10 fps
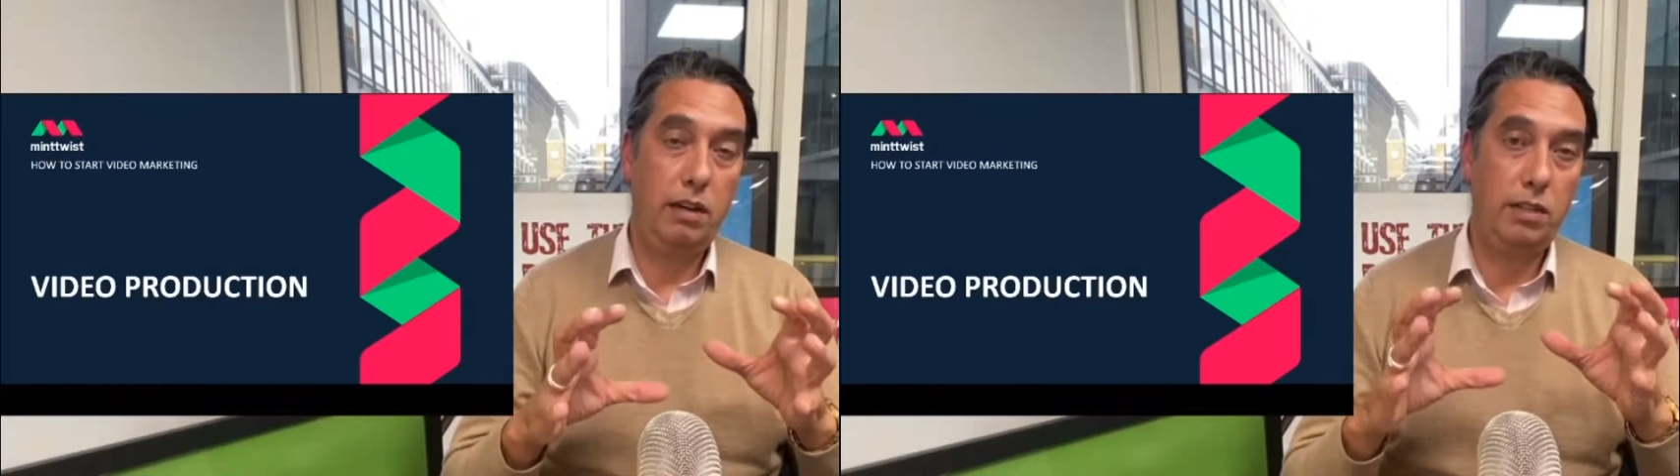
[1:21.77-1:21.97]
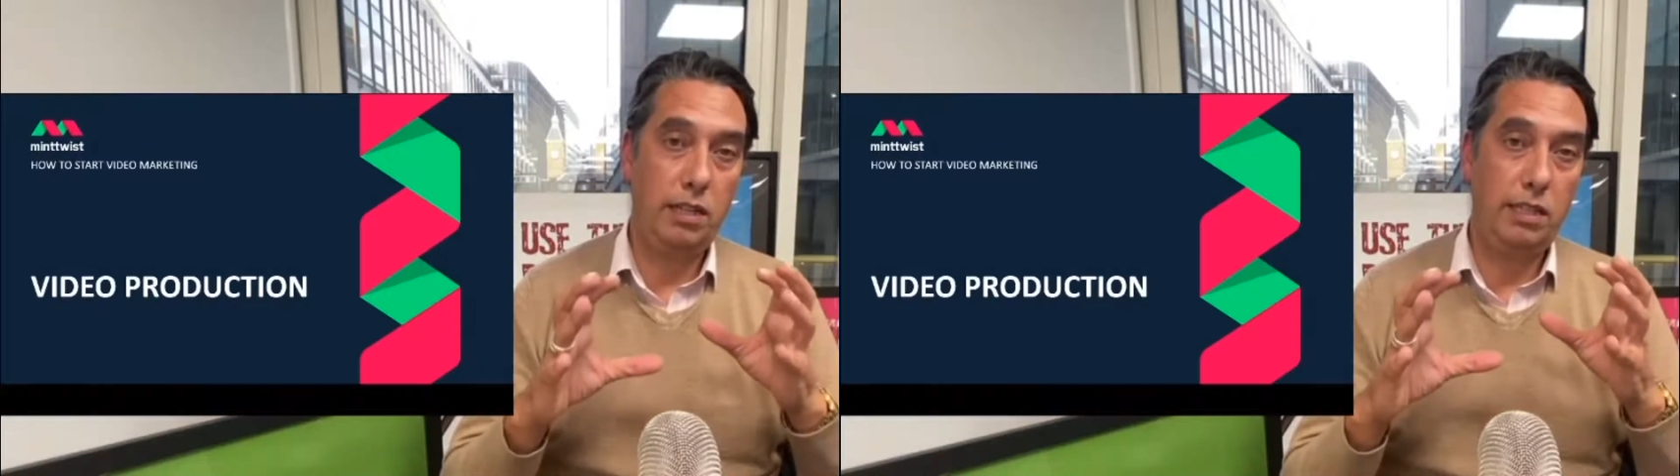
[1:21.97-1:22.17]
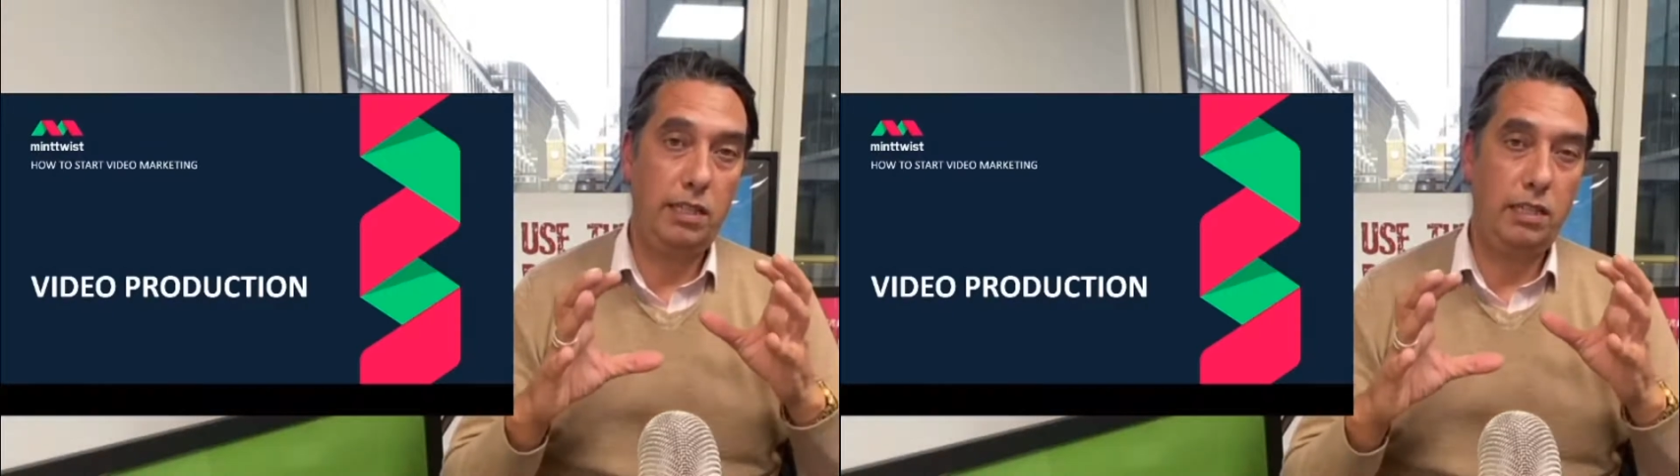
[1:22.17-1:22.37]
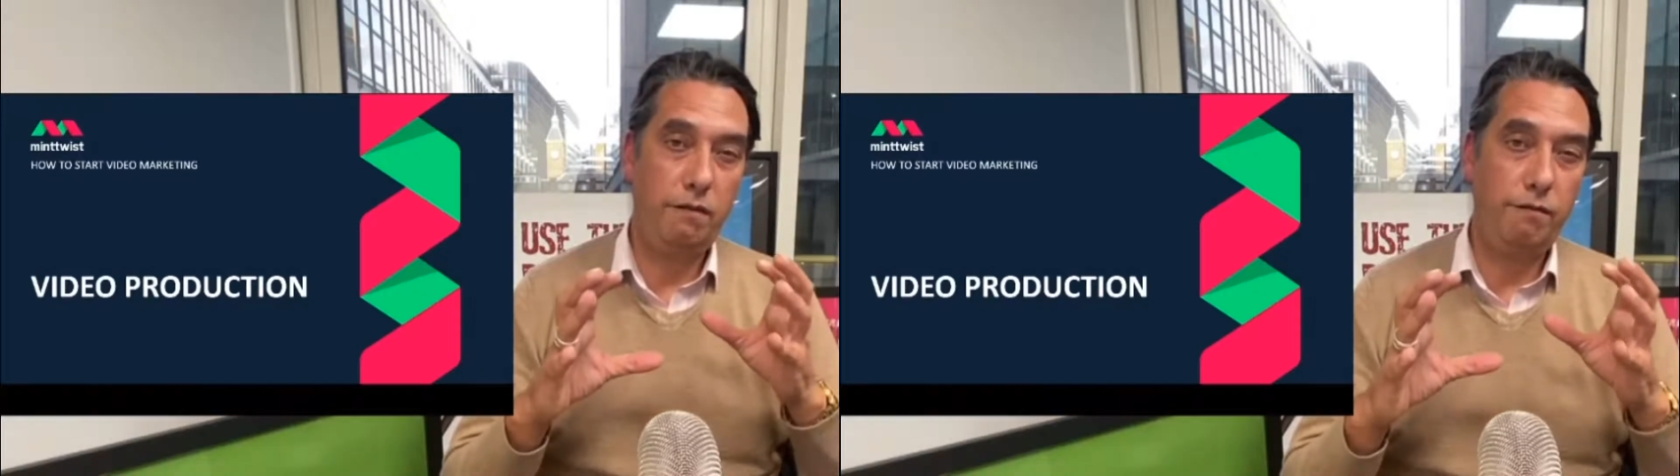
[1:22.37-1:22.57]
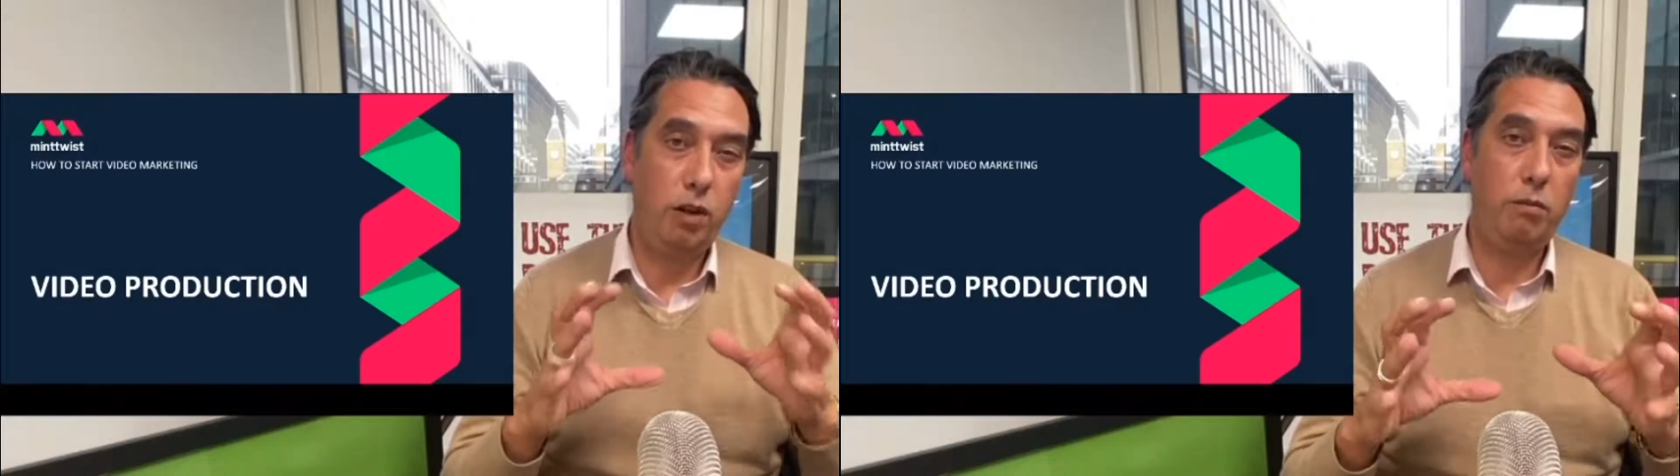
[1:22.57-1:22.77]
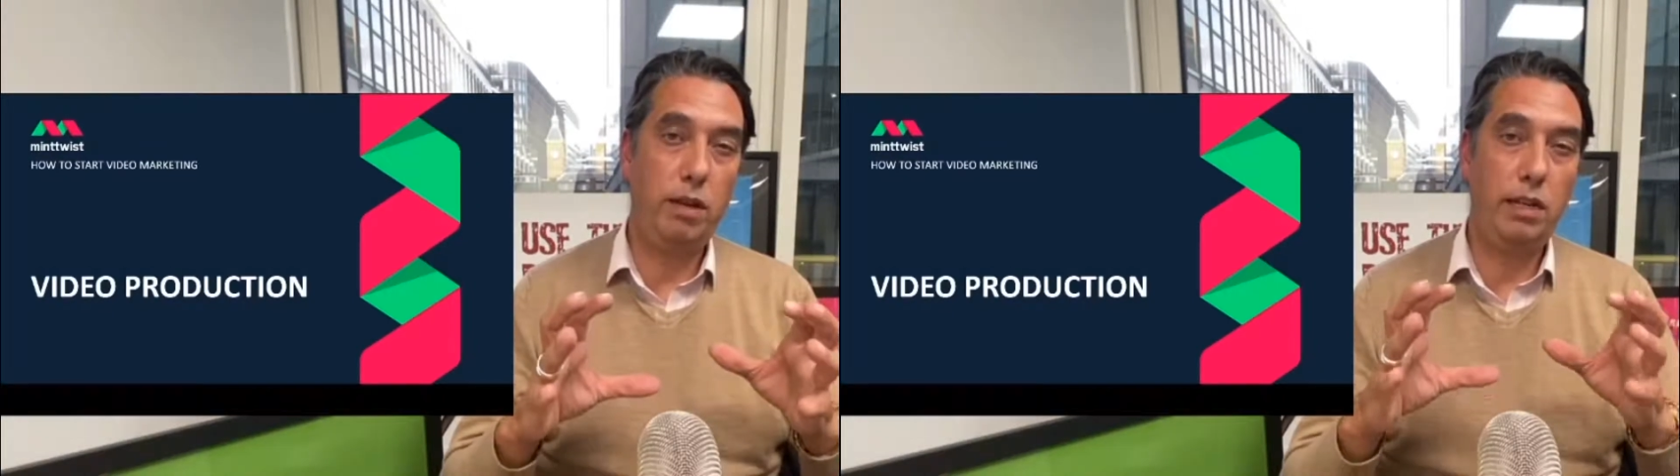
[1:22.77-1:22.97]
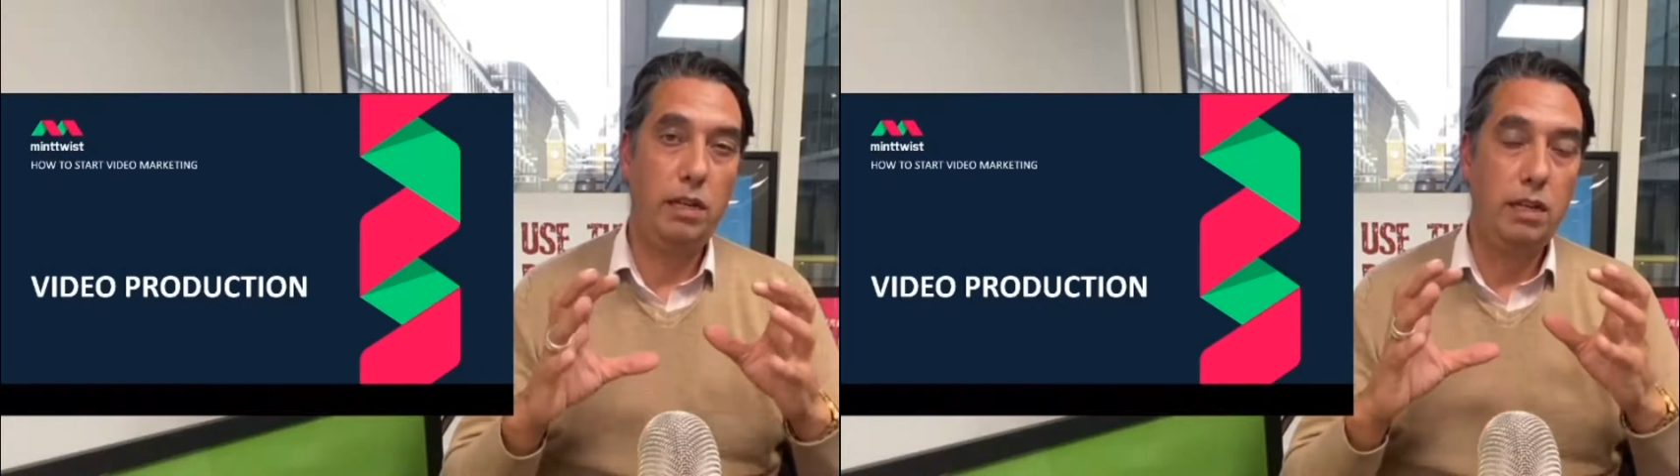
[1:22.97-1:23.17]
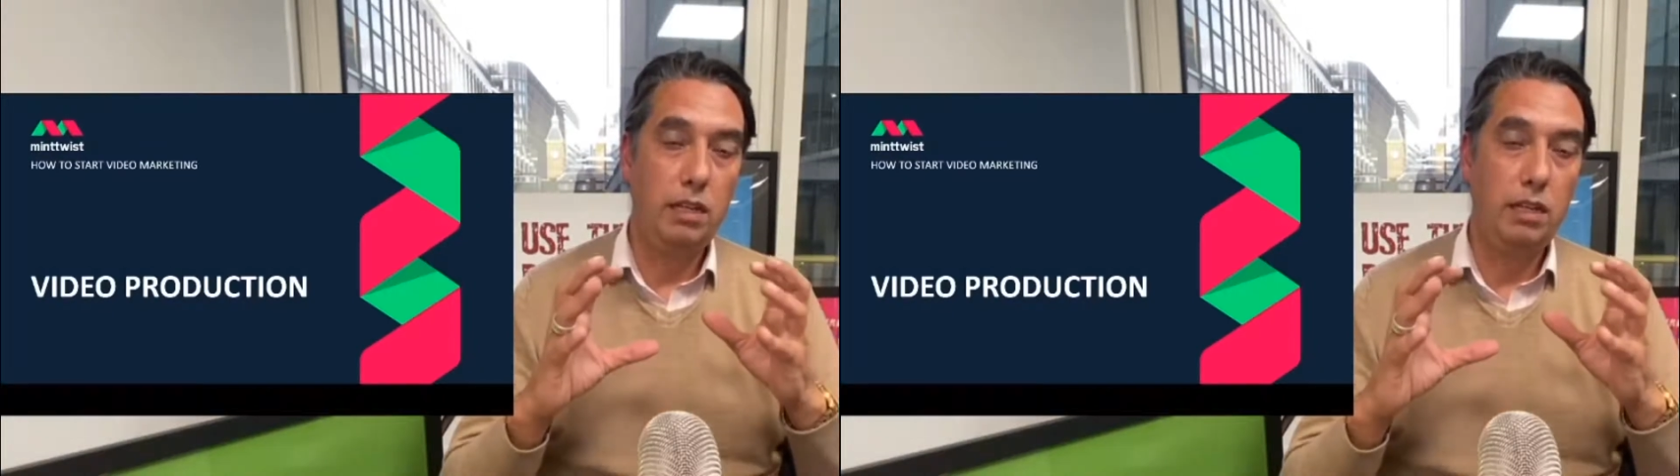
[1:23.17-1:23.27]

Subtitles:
So this is the filming,